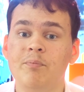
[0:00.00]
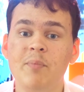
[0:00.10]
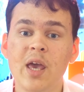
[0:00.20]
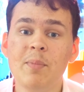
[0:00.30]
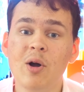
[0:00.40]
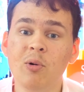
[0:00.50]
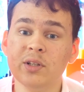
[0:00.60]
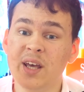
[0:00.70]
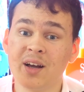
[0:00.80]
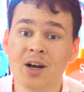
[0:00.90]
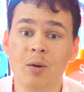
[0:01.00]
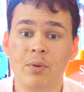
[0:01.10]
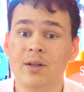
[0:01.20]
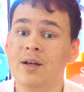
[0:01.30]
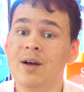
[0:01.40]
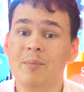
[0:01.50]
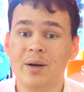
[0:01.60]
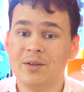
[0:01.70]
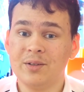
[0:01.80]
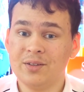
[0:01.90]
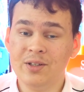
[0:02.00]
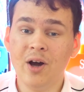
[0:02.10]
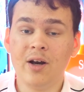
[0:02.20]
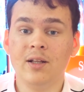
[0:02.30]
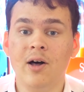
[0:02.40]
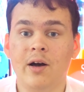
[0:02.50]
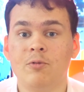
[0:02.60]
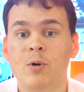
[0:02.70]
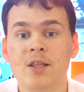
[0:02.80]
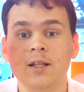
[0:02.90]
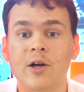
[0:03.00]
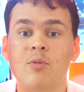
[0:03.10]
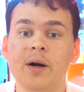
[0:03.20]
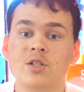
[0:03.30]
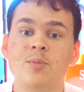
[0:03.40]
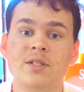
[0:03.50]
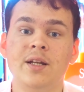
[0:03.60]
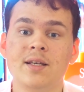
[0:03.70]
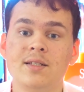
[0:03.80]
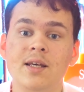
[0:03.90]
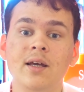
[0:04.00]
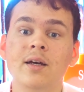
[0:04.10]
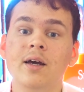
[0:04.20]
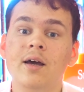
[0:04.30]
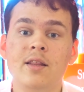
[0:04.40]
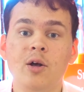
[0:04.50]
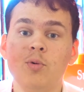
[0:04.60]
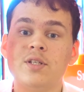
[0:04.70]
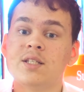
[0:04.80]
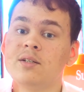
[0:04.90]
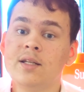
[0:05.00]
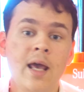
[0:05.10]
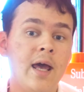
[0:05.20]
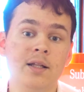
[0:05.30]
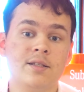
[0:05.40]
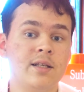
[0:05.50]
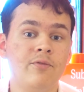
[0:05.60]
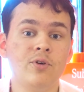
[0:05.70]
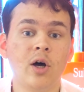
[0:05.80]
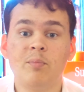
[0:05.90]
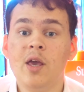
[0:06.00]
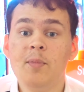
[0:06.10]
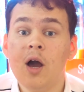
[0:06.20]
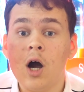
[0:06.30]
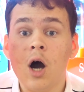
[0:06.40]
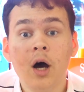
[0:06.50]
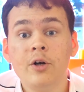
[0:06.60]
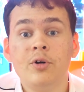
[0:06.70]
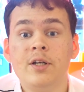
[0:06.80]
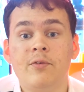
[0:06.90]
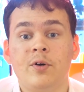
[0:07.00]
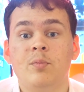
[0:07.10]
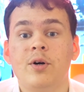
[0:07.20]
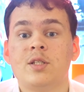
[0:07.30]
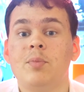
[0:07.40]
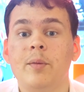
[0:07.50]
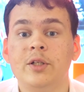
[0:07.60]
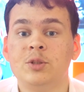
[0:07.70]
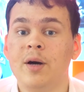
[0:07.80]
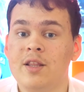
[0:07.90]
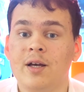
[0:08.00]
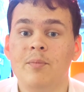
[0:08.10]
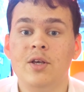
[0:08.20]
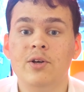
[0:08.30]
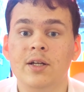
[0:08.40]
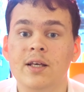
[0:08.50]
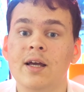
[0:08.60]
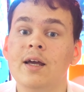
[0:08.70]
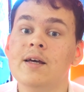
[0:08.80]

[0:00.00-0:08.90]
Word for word: Maybe only a couple, but not a lot. With the LEGO Mindstorms NXT, there was tens, if not maybe a hundred different books published by the community.